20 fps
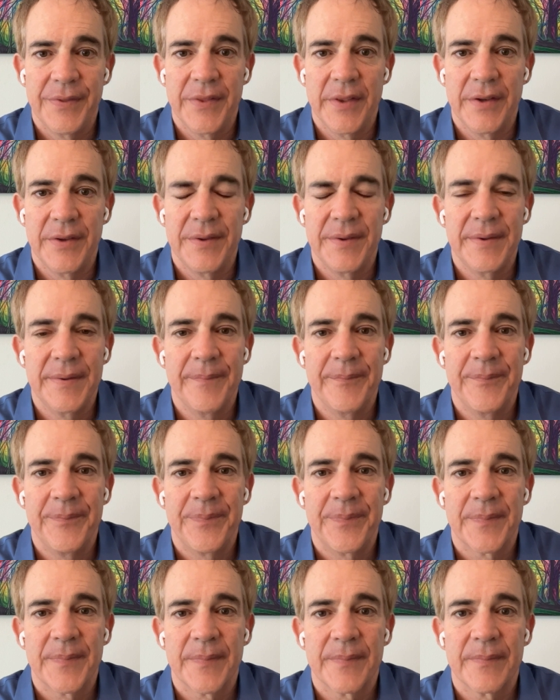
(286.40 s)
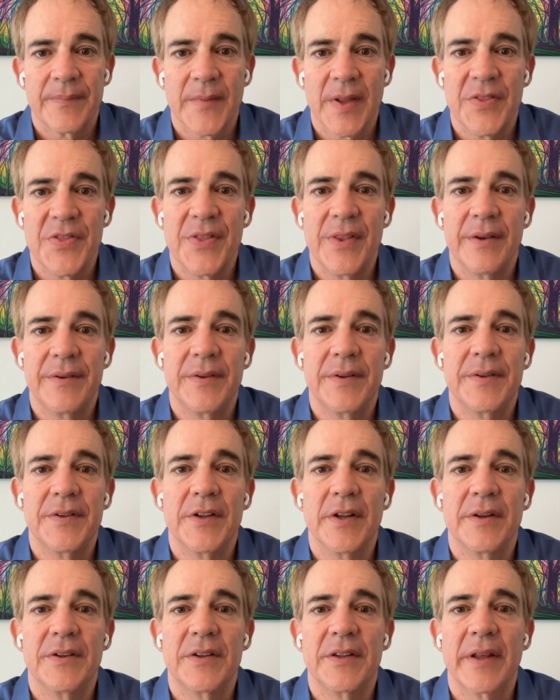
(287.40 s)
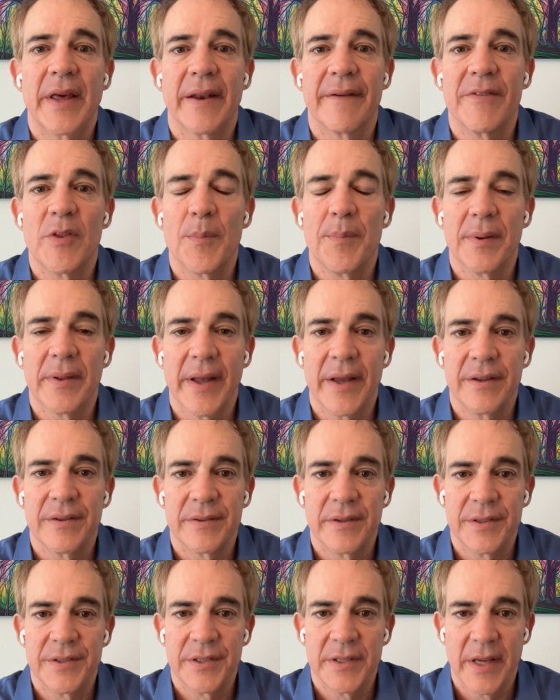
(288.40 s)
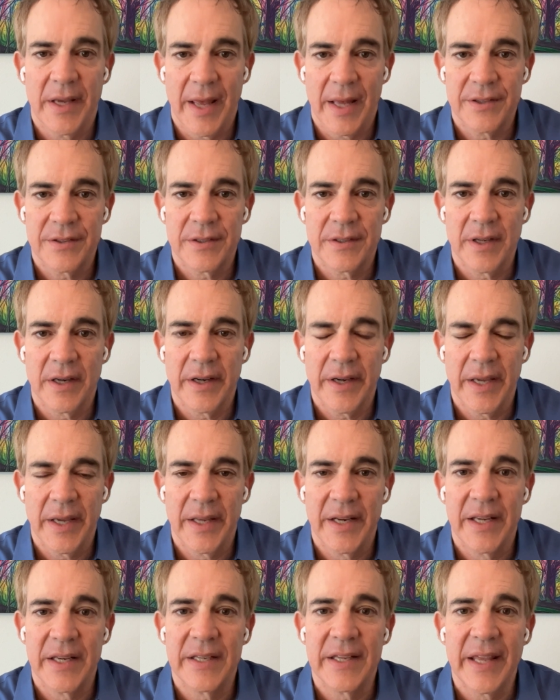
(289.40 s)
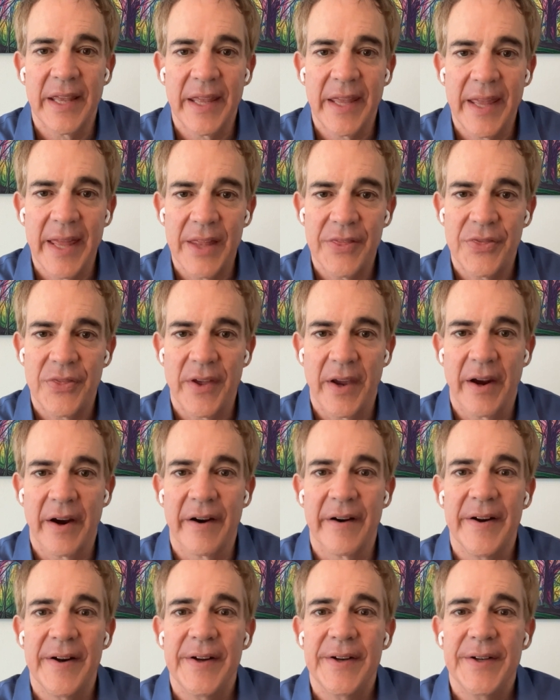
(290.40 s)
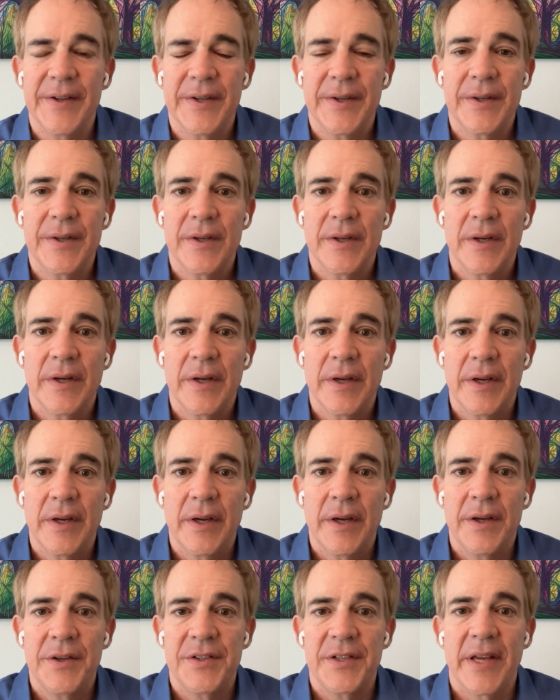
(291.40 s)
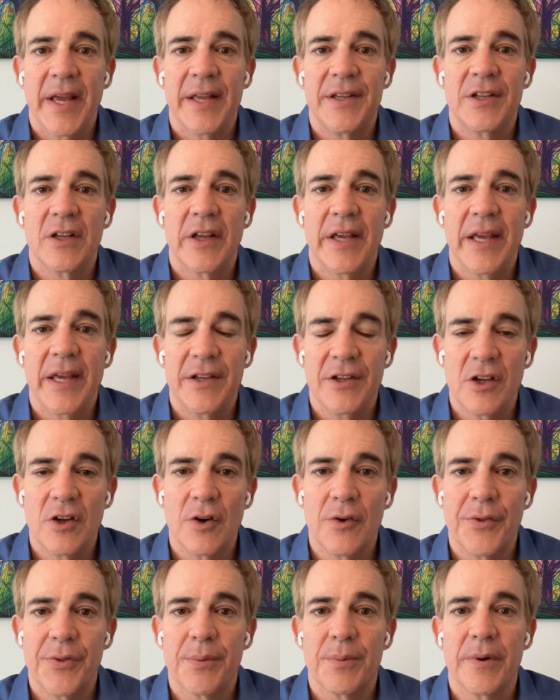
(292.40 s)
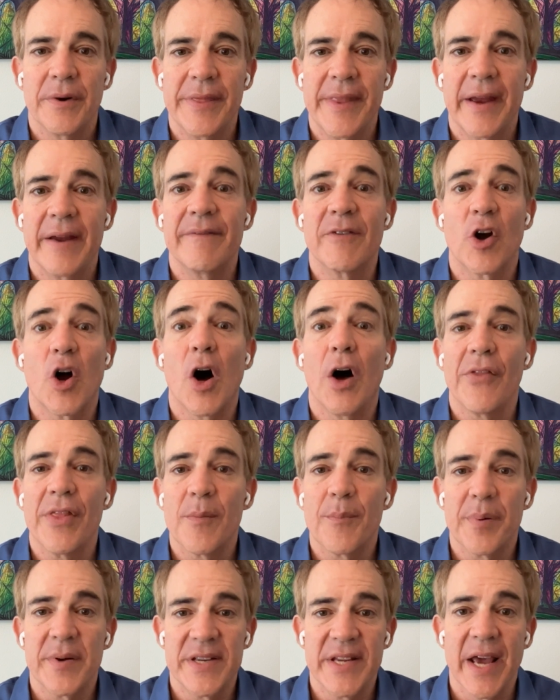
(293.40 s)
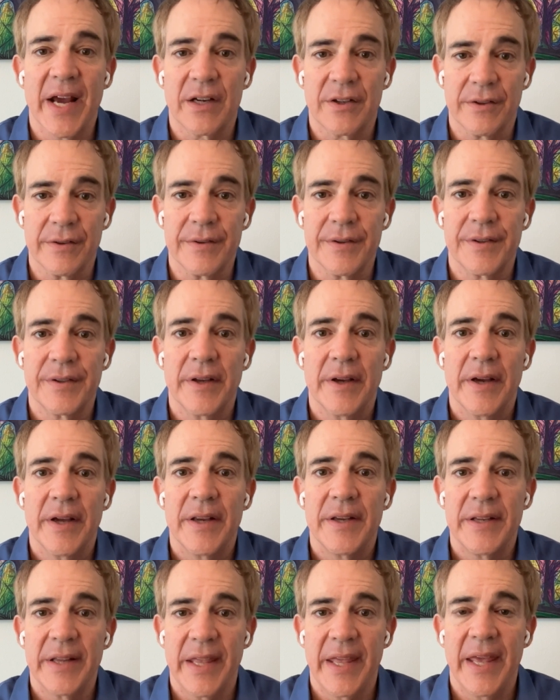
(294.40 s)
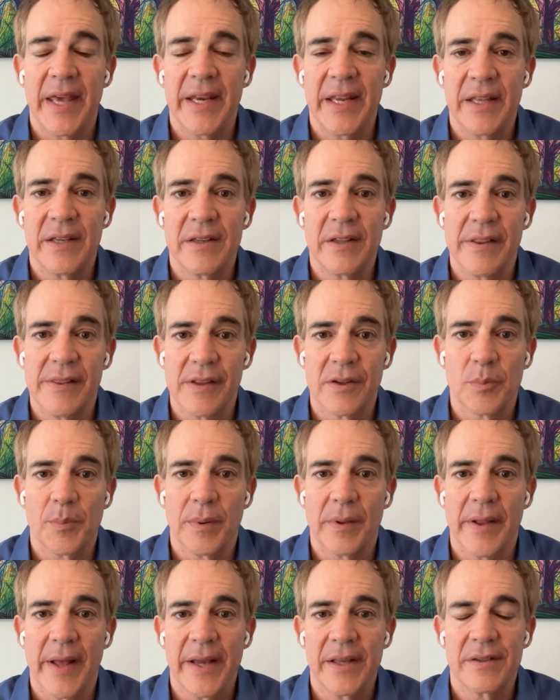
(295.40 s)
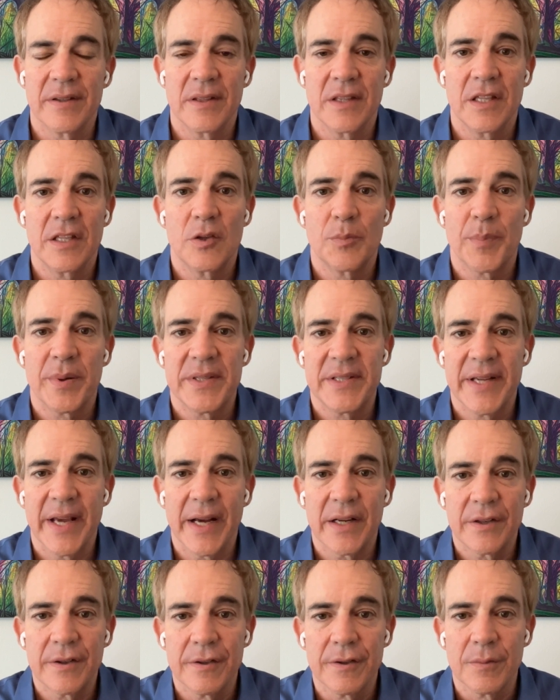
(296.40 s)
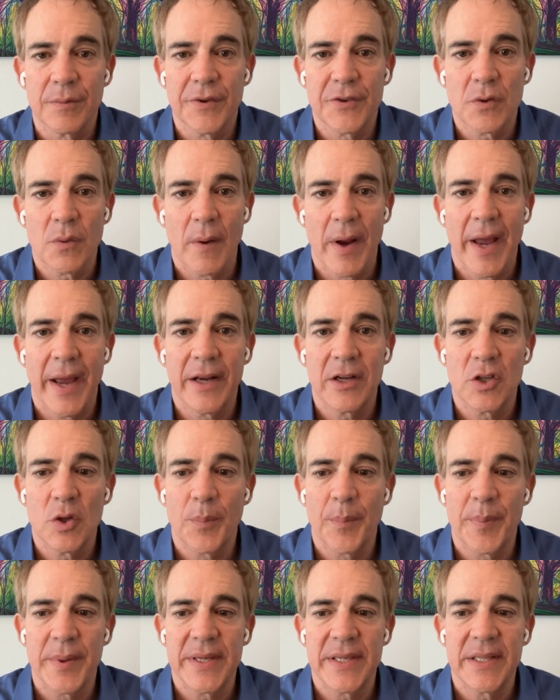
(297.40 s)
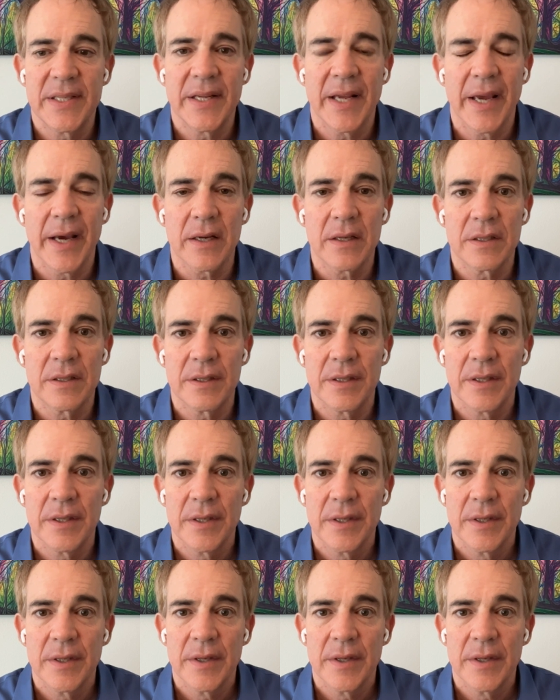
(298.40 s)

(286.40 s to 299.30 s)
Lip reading: the, the kind of the place that she got stuck in. And to get there, he had to go through it. They even called them protectors to get into this place. And these protectors were trying to protect